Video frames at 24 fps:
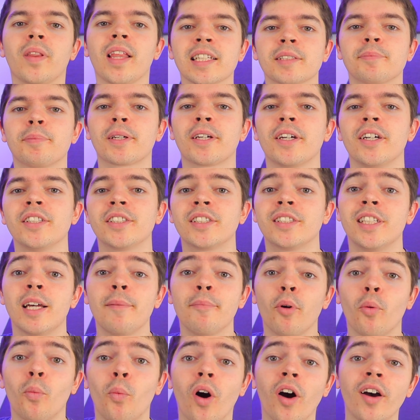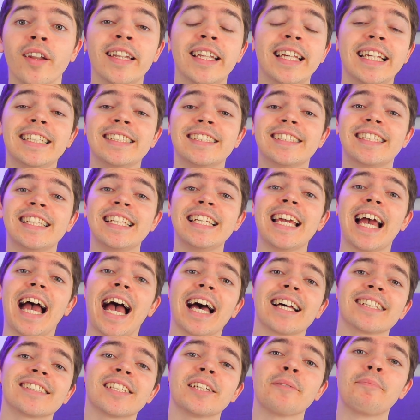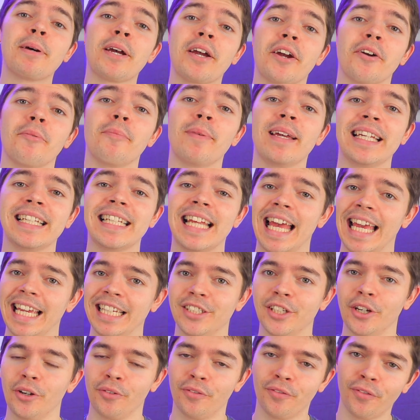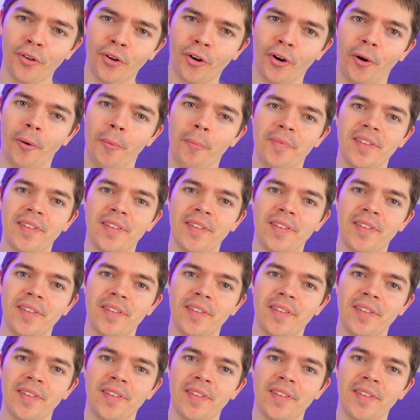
that's because number 1 is the Azure Pyramid 804.